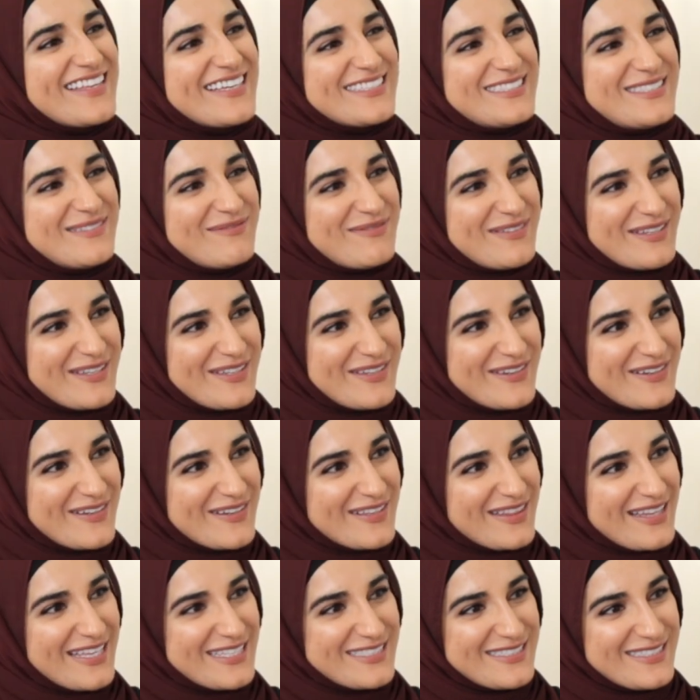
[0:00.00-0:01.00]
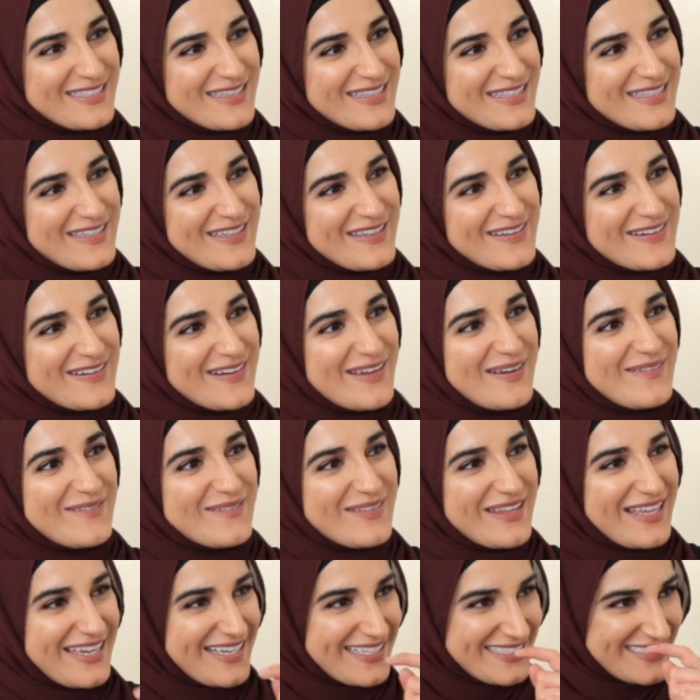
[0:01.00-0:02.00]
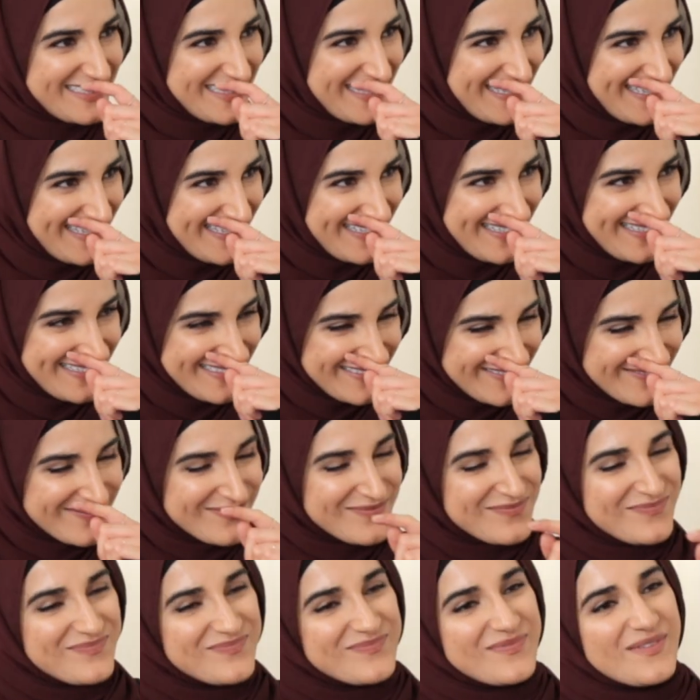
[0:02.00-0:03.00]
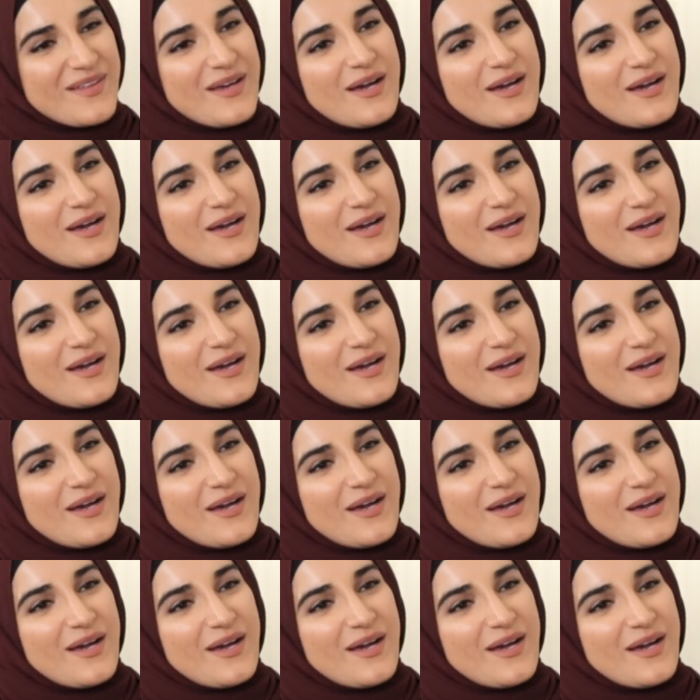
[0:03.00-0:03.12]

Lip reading: that to be your legacy. Yeah.